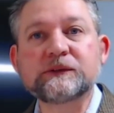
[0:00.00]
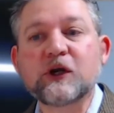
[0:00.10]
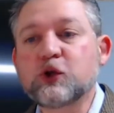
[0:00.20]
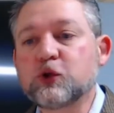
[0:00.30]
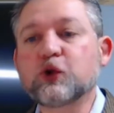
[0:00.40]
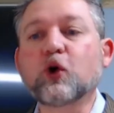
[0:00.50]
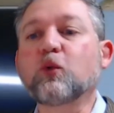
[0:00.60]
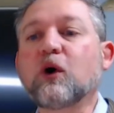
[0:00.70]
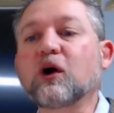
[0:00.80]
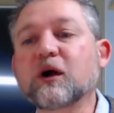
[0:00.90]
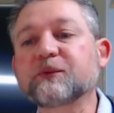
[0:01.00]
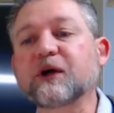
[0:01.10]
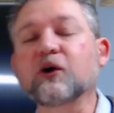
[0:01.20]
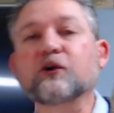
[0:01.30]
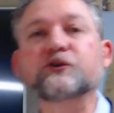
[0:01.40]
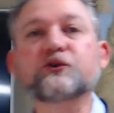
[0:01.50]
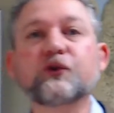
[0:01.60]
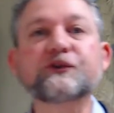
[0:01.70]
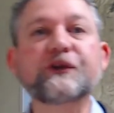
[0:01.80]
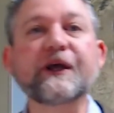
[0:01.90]
you don't walk up to Arnold
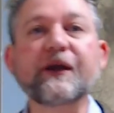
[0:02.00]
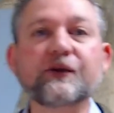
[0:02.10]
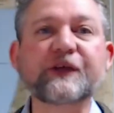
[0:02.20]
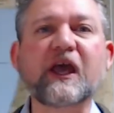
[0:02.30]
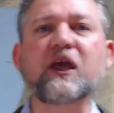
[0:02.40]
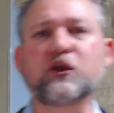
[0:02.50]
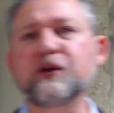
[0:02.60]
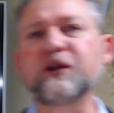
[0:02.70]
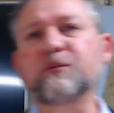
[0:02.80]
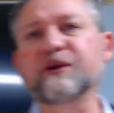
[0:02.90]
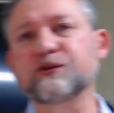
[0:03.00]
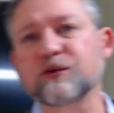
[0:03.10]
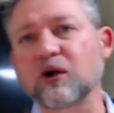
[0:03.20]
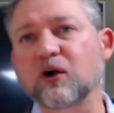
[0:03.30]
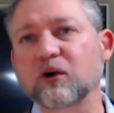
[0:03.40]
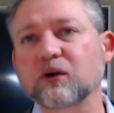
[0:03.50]
Schwarzenegger and say, hey, you need to be strong.